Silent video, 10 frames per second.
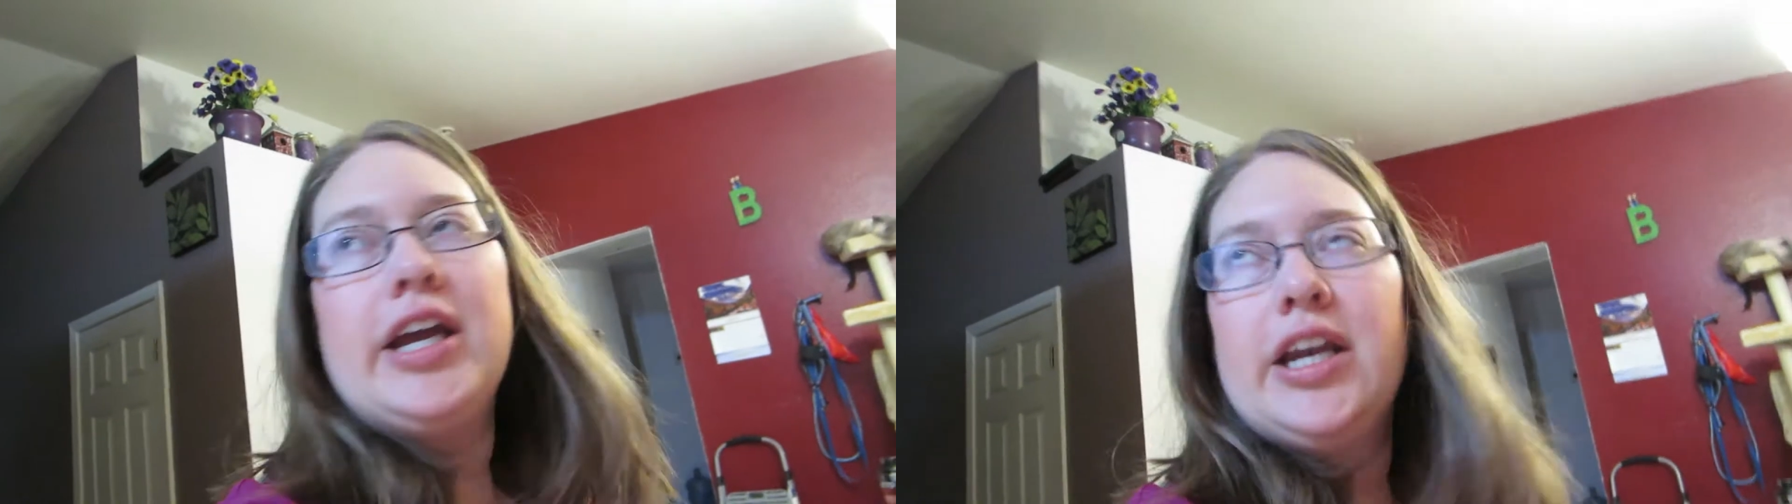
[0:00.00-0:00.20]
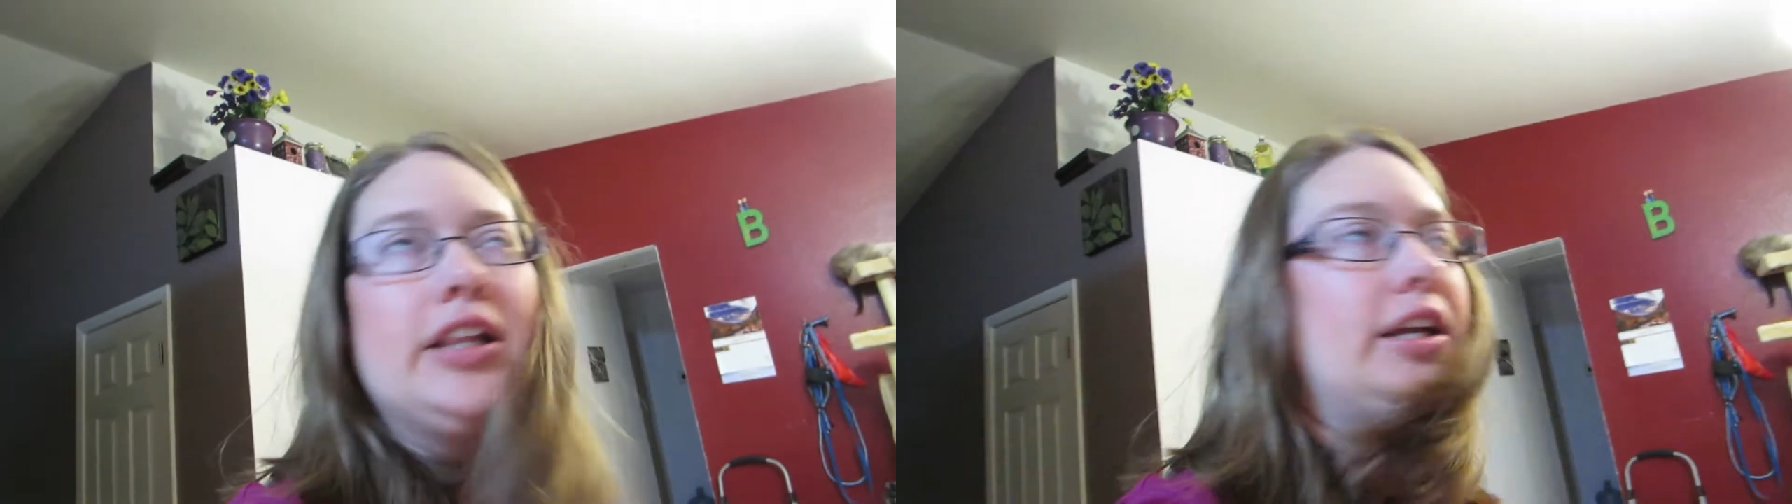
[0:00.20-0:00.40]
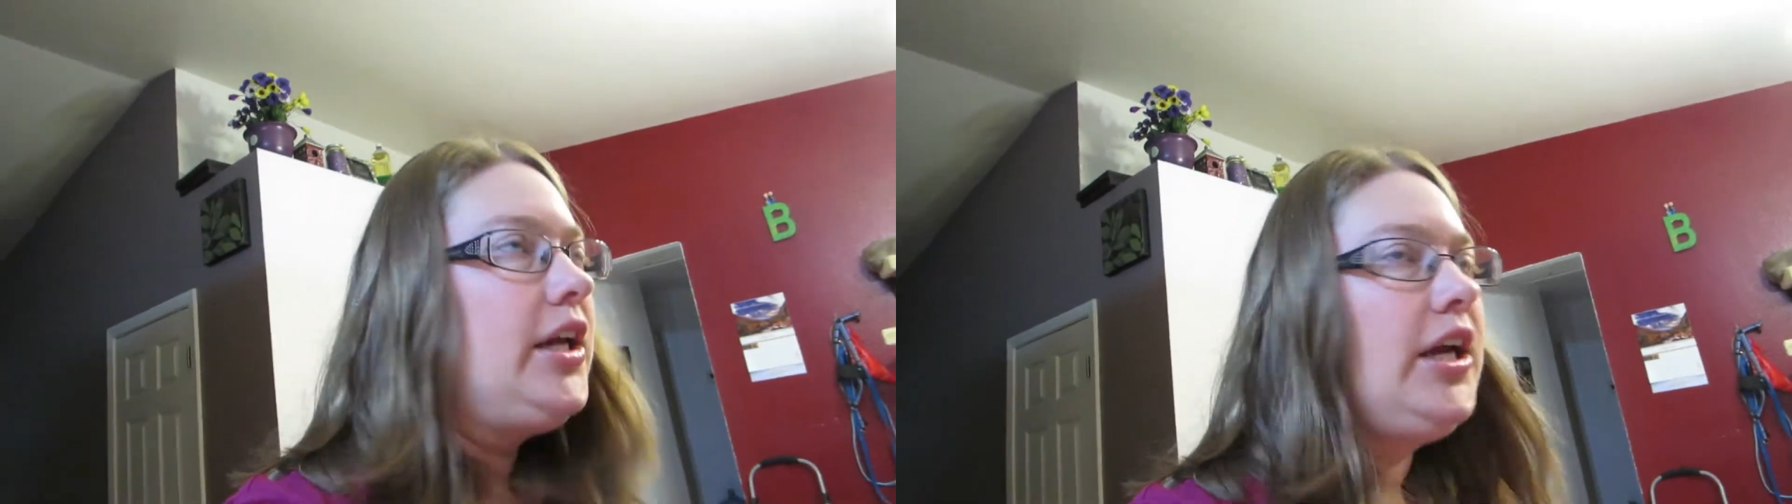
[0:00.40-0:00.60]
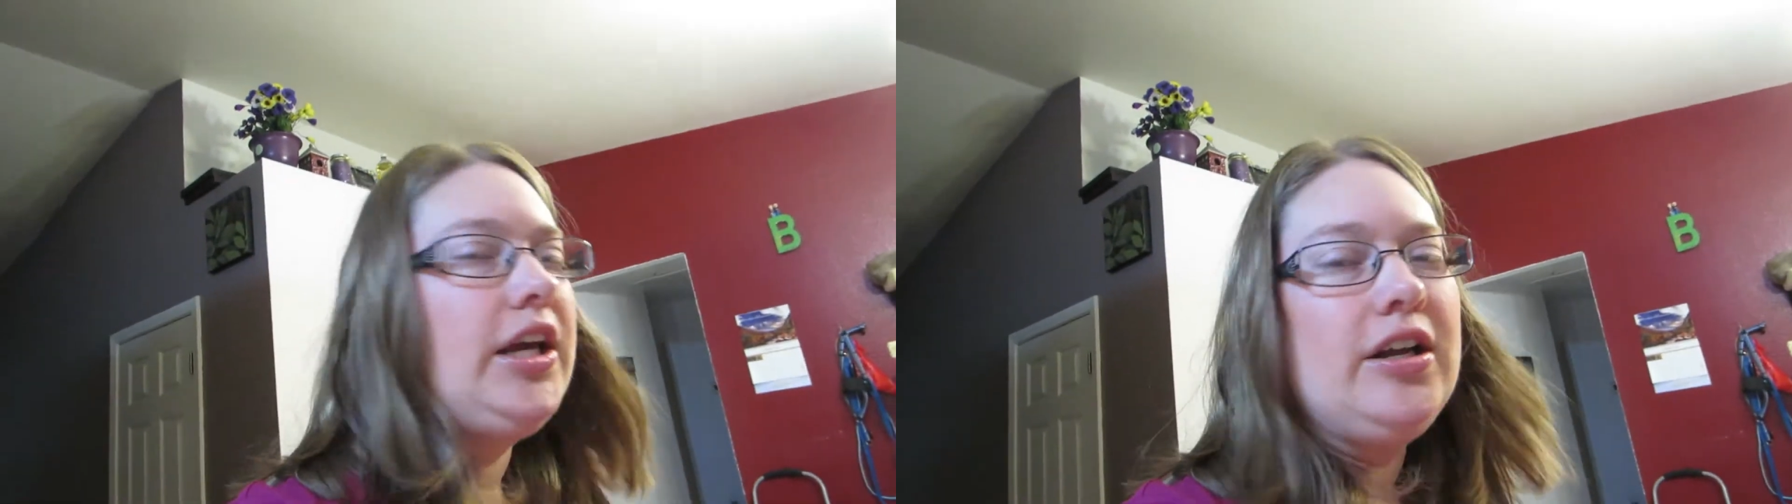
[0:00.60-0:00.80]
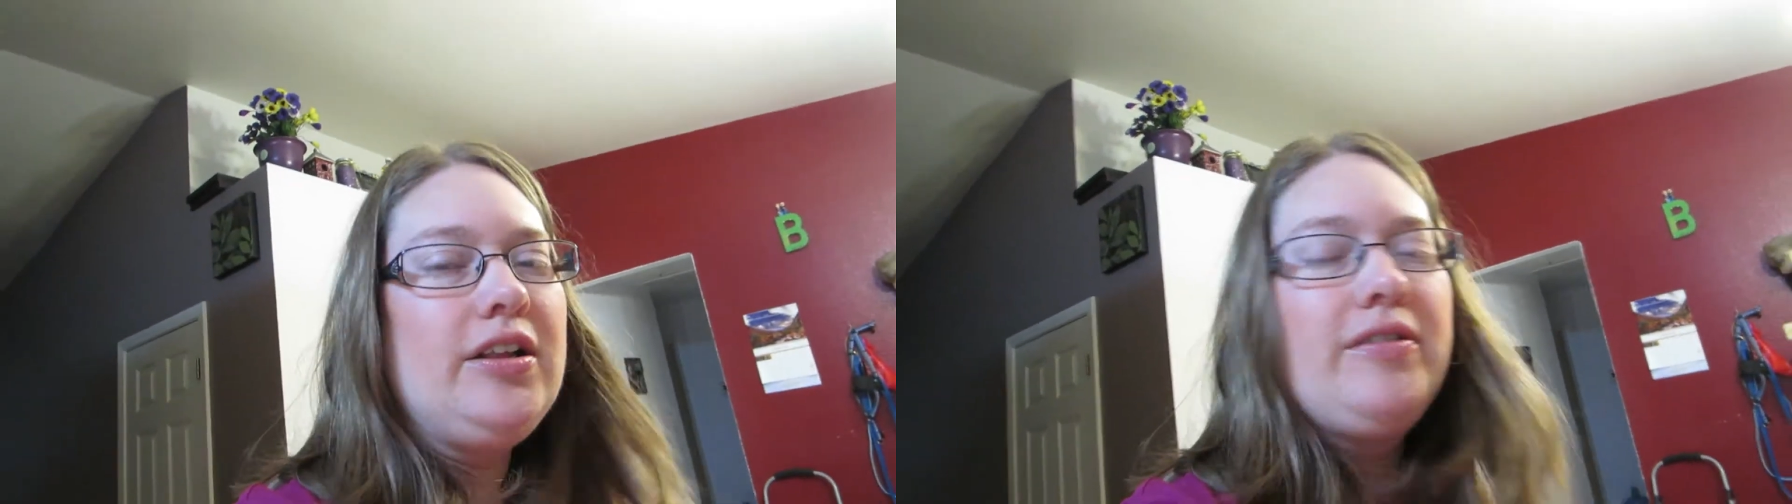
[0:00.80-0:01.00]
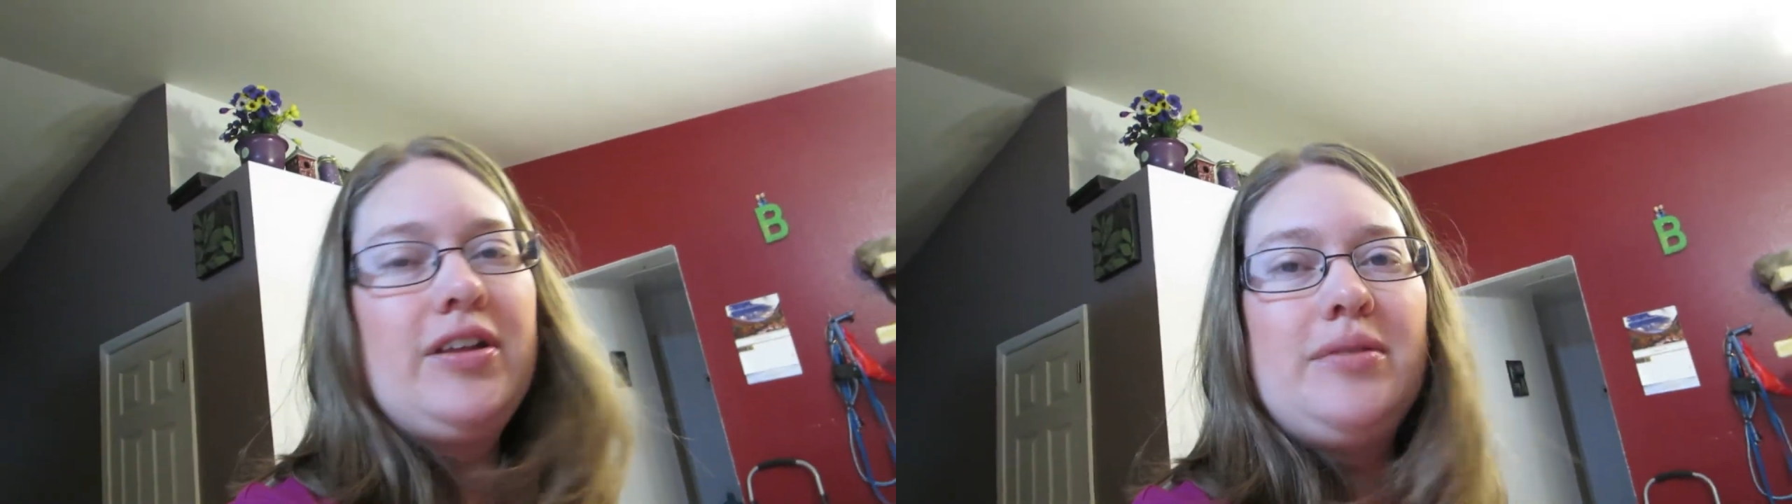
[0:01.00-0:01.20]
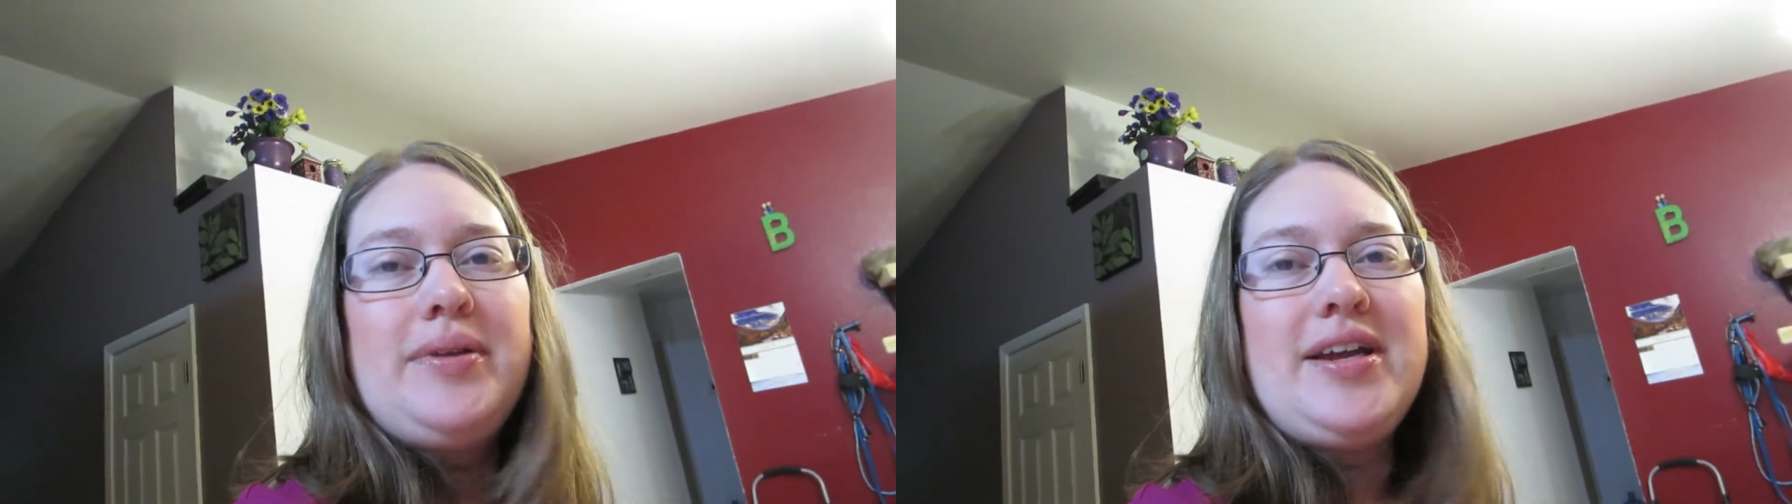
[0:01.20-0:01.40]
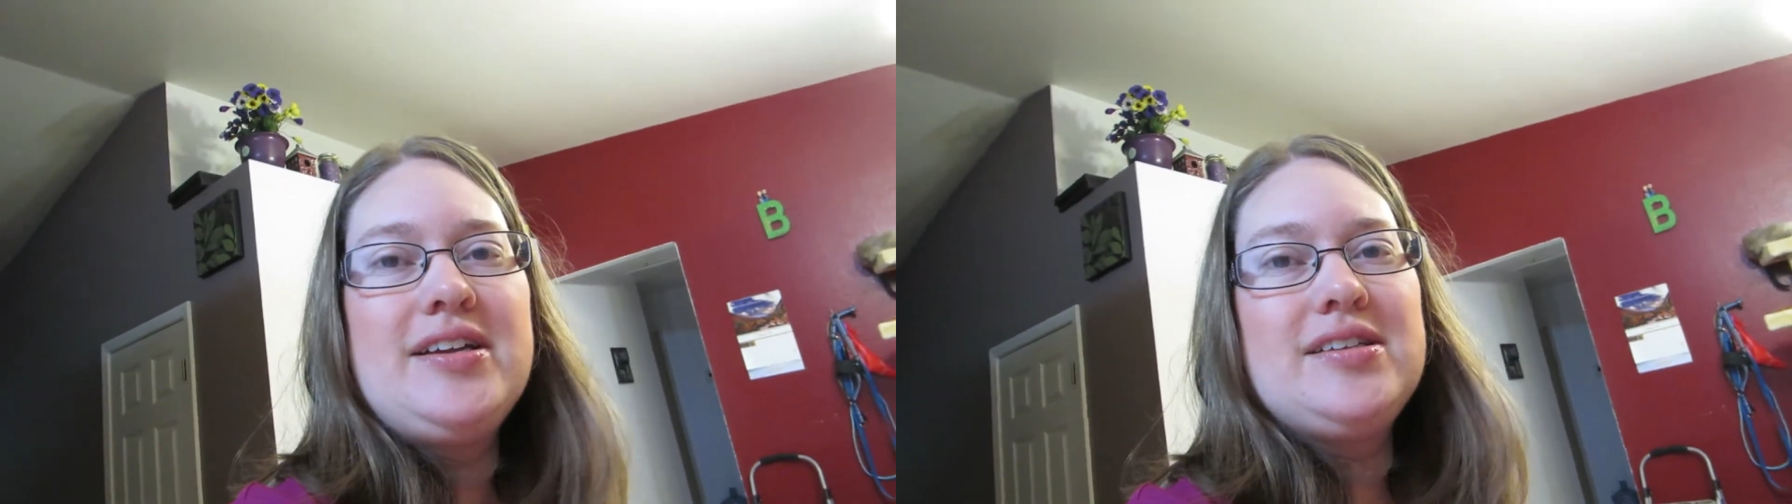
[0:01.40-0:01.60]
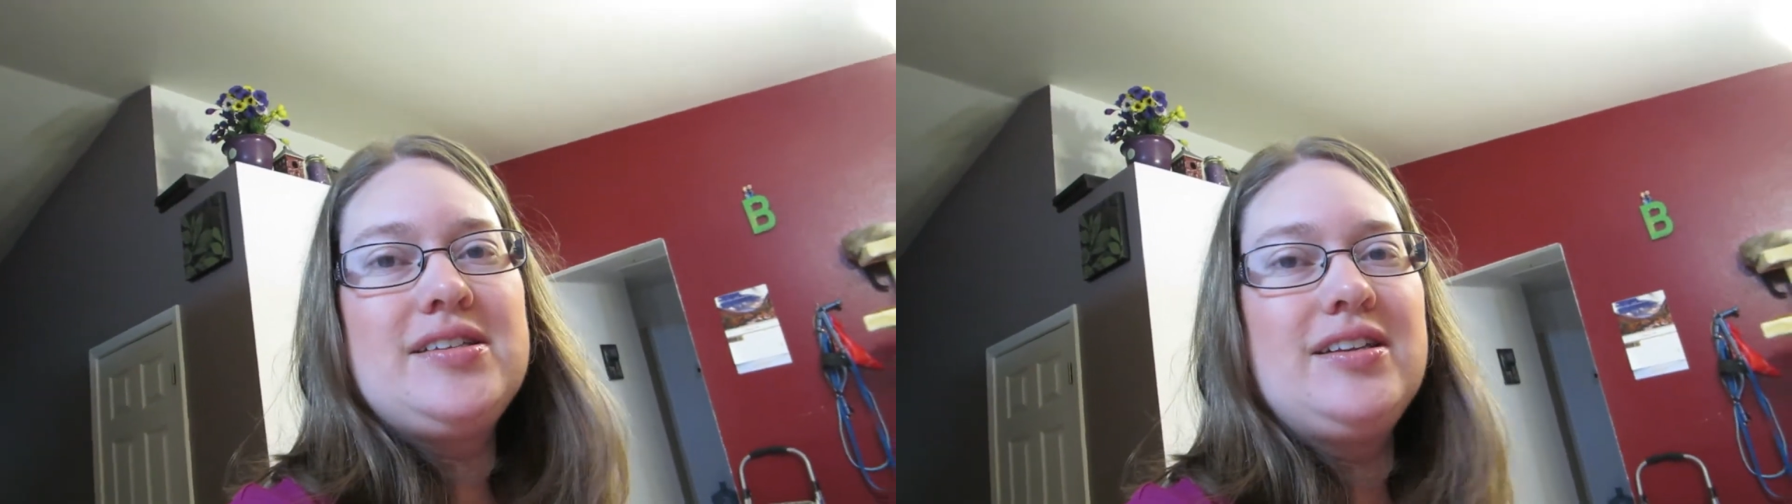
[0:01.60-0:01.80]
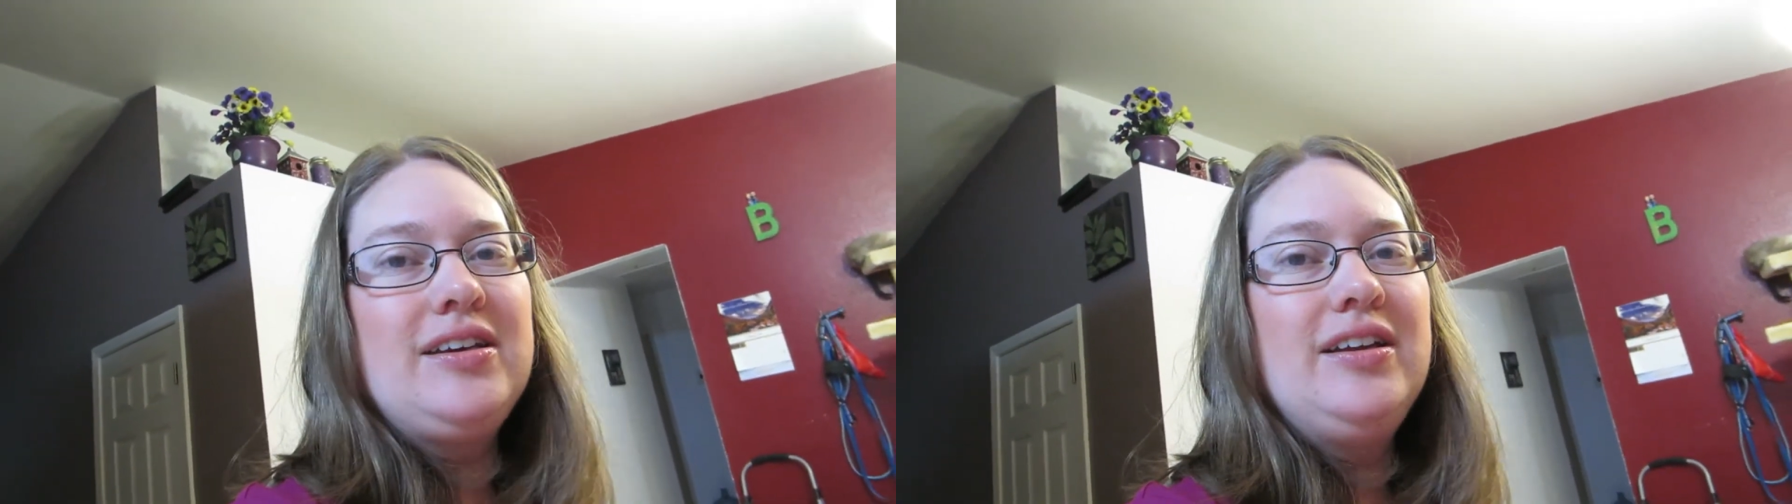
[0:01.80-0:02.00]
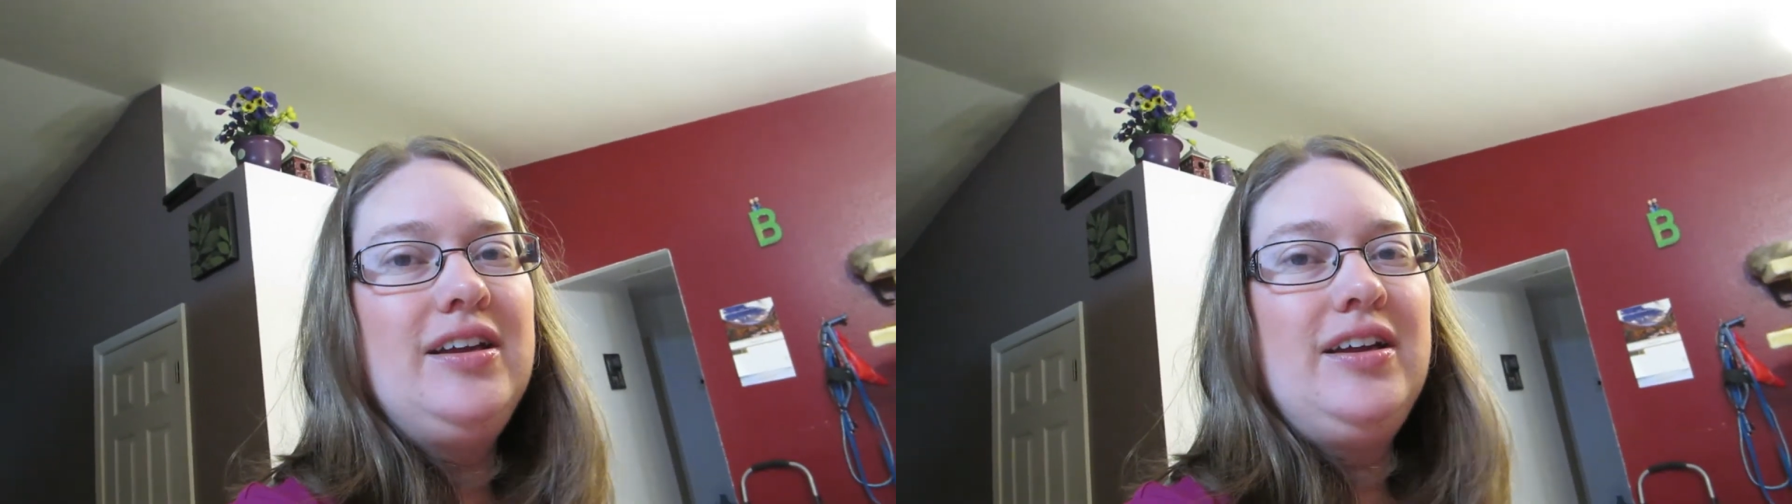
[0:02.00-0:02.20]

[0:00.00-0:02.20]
and looking all over the place, and